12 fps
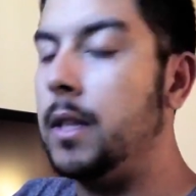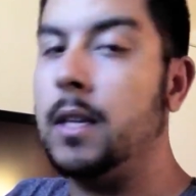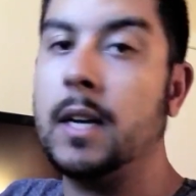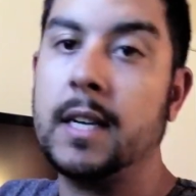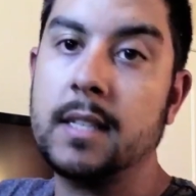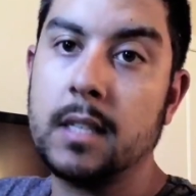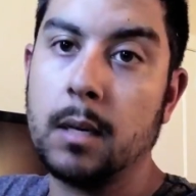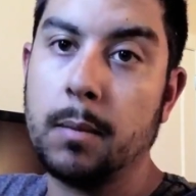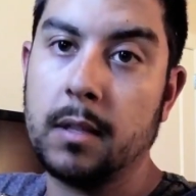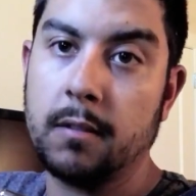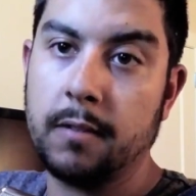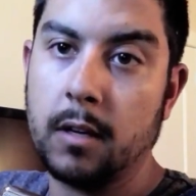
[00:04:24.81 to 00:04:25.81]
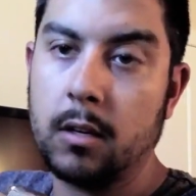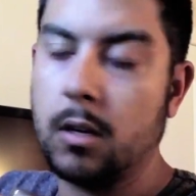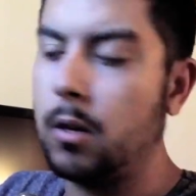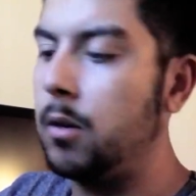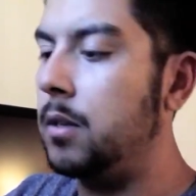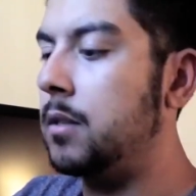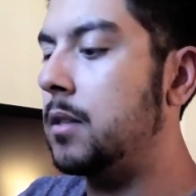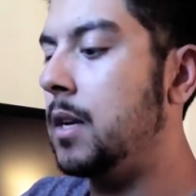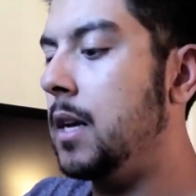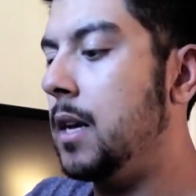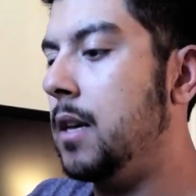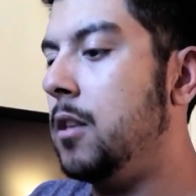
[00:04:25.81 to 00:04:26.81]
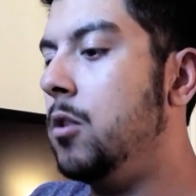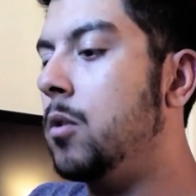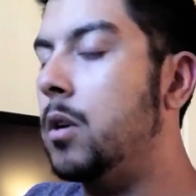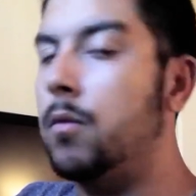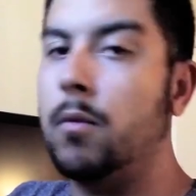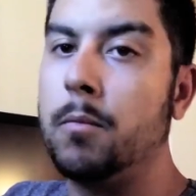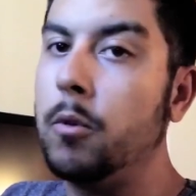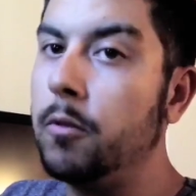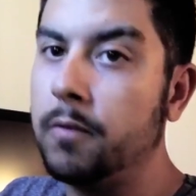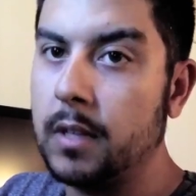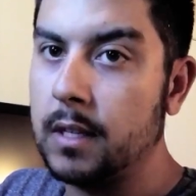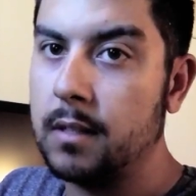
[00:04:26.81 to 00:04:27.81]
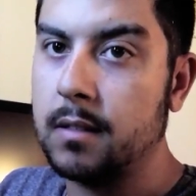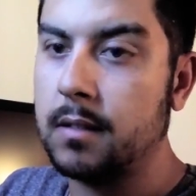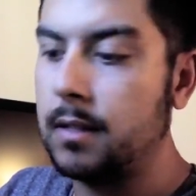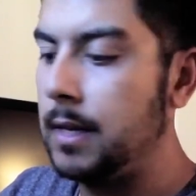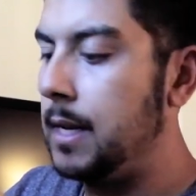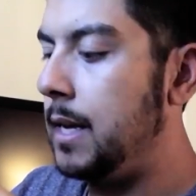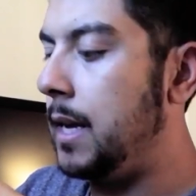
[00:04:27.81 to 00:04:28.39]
And the nice thing about the Velcro is you can remove this,